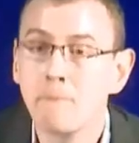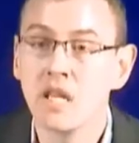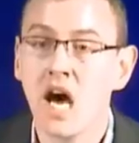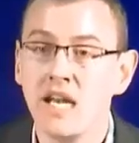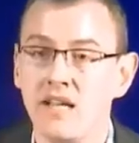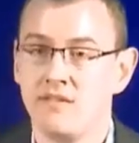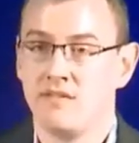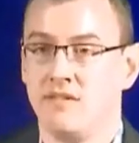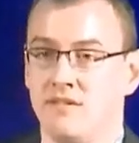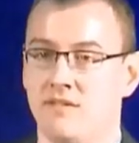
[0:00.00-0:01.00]
Blood.
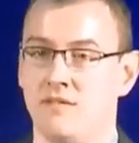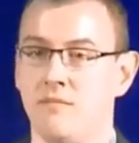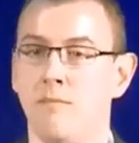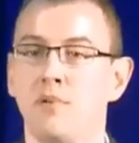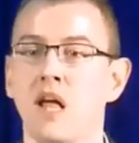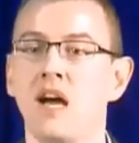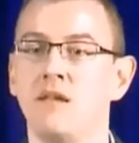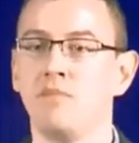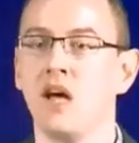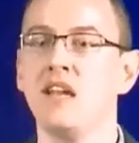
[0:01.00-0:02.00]

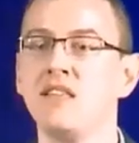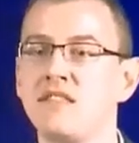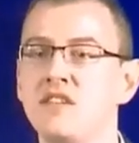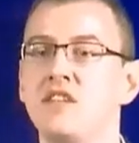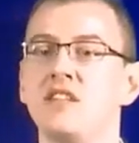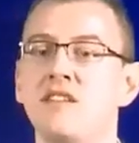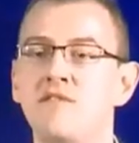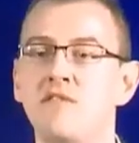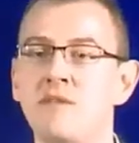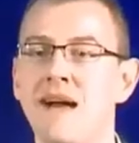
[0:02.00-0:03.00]
Blood is the
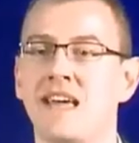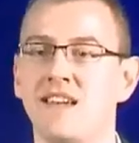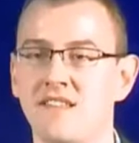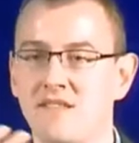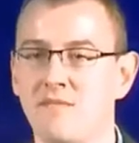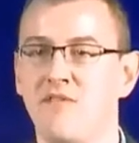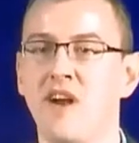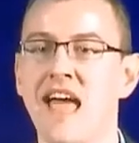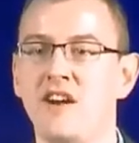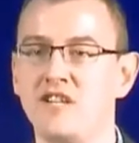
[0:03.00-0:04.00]
delivery mechanism for
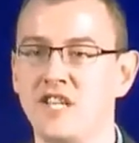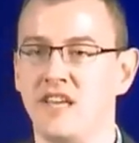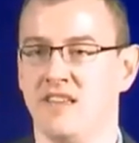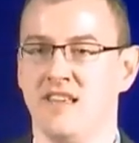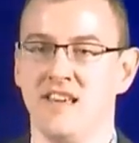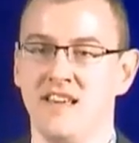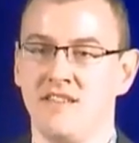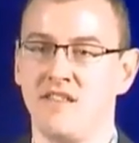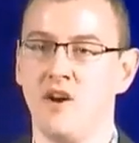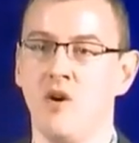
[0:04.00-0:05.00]
energy.
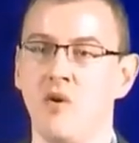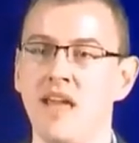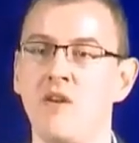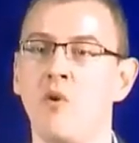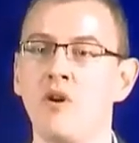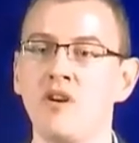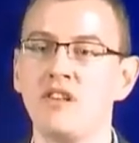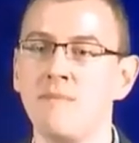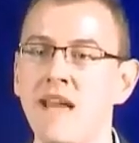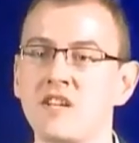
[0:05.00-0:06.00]
So in order
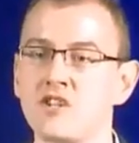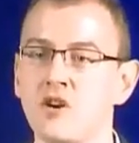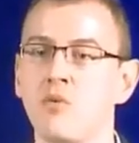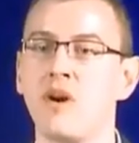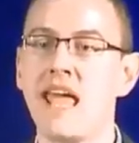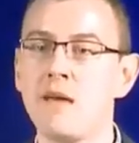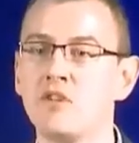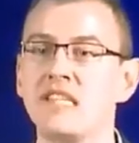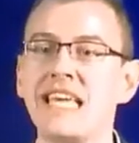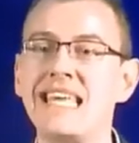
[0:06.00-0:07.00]
to make sure we're able
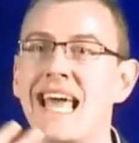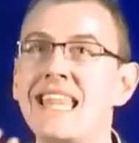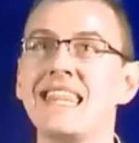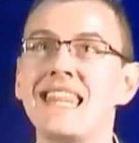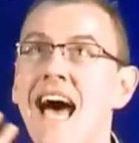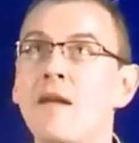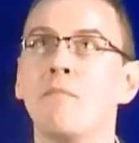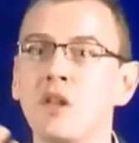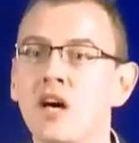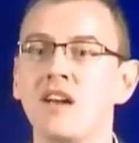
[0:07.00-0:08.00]
to get that
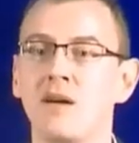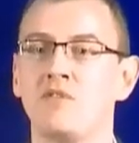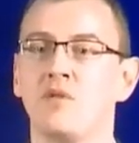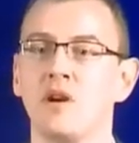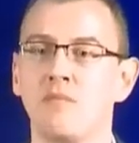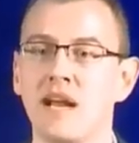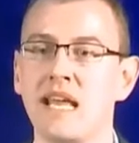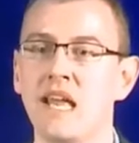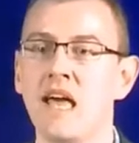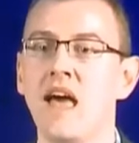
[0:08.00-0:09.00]
blood up to our
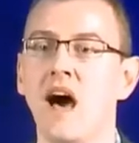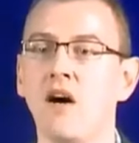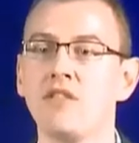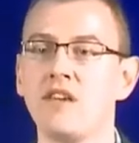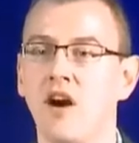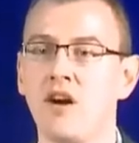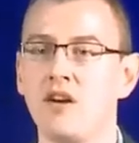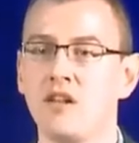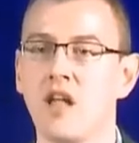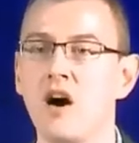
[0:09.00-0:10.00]
brain, healthy heart
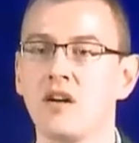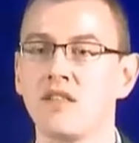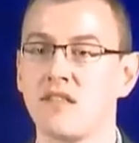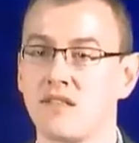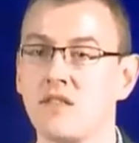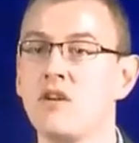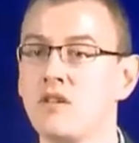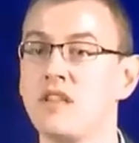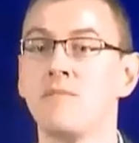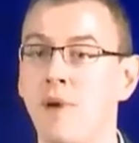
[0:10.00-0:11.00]
and lungs is
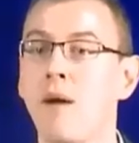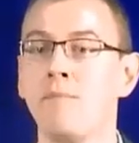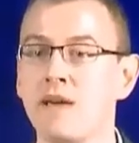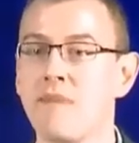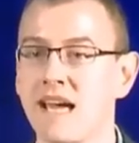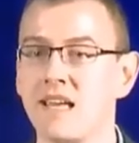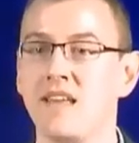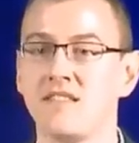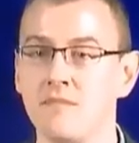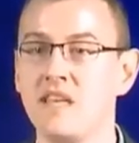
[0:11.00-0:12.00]
literally the pumping
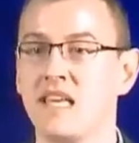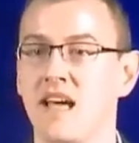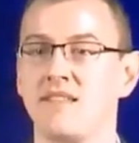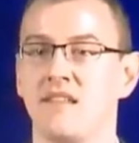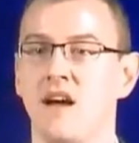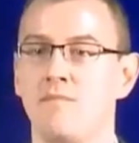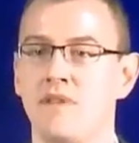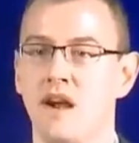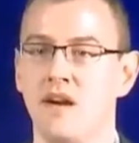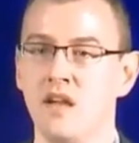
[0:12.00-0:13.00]
mechanism that gets it up
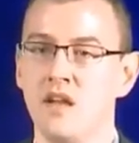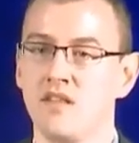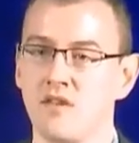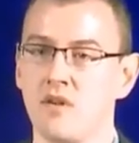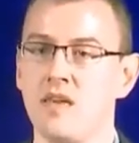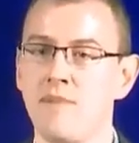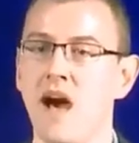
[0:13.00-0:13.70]
there. So keep a